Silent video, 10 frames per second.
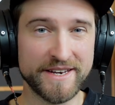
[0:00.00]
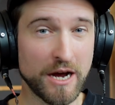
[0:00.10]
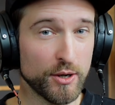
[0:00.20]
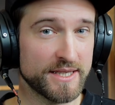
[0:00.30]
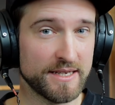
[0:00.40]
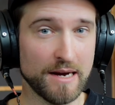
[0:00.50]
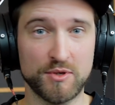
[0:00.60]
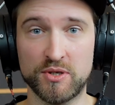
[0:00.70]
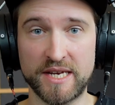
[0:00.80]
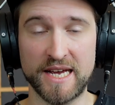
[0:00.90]
now it's time
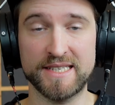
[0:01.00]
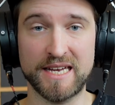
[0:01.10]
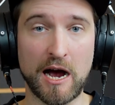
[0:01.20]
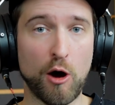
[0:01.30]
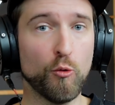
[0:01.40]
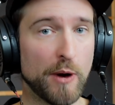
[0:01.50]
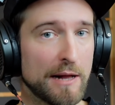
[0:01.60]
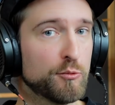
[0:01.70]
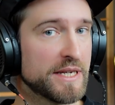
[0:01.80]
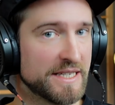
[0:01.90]
to test how
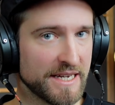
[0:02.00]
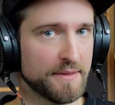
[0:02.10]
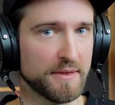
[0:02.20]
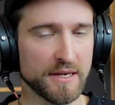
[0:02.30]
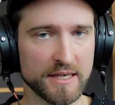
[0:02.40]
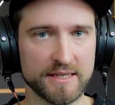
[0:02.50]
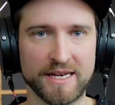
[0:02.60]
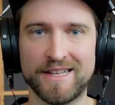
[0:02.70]
well we did this,